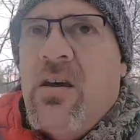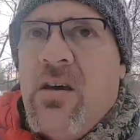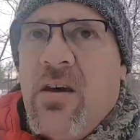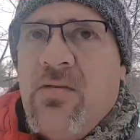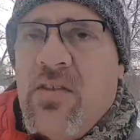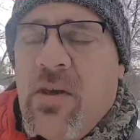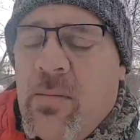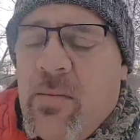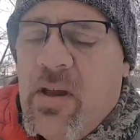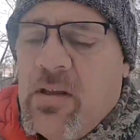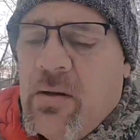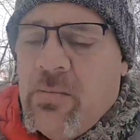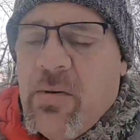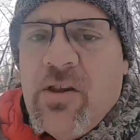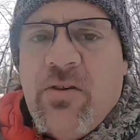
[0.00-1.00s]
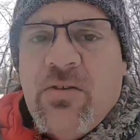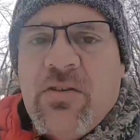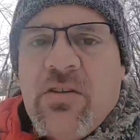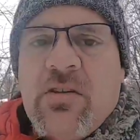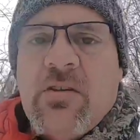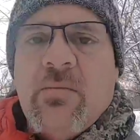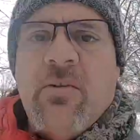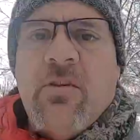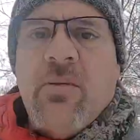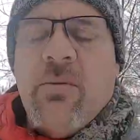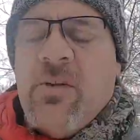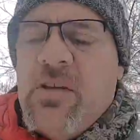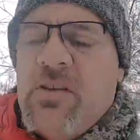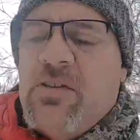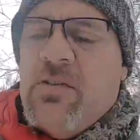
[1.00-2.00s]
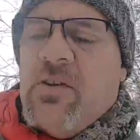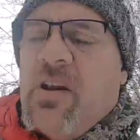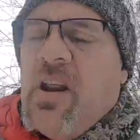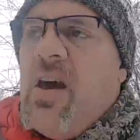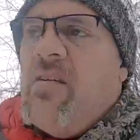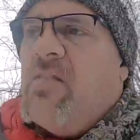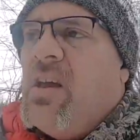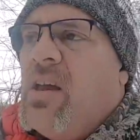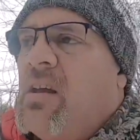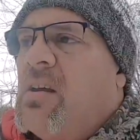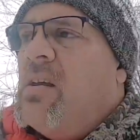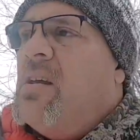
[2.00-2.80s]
If they made their menu system a little bit easier to navigate,